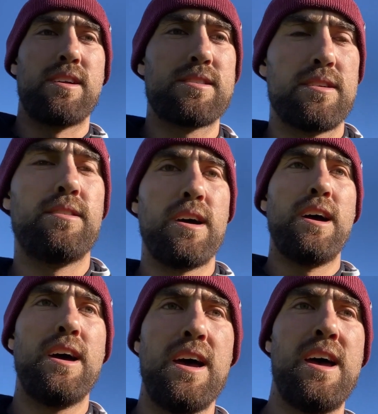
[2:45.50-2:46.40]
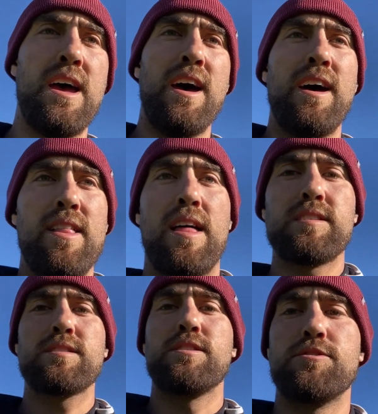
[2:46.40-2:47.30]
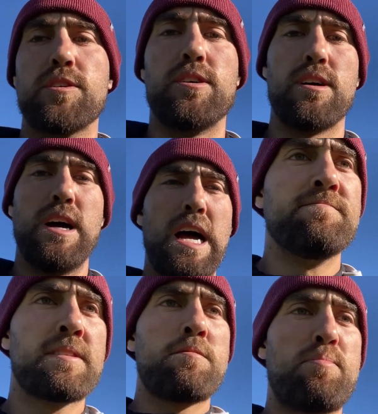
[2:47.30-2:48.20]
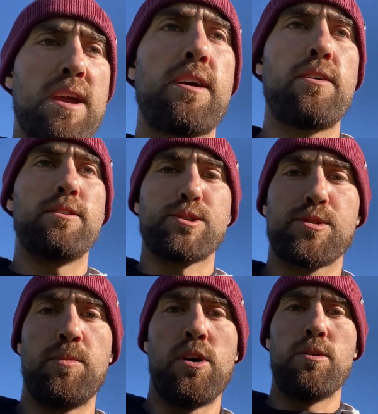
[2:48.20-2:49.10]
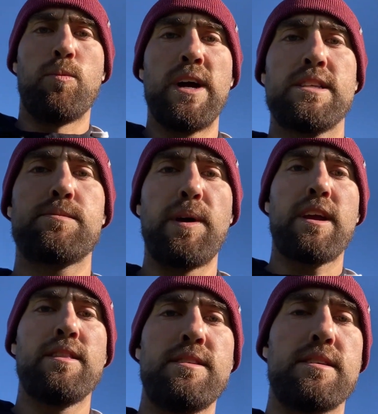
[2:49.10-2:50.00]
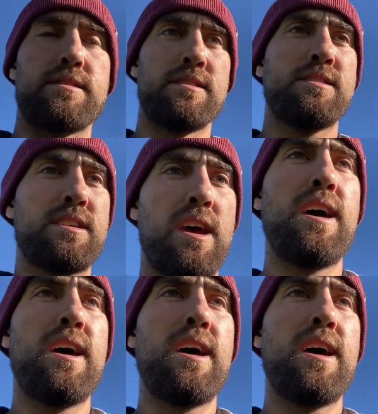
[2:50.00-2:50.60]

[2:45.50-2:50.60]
so that's the drill. Pick out a small white speck in the distance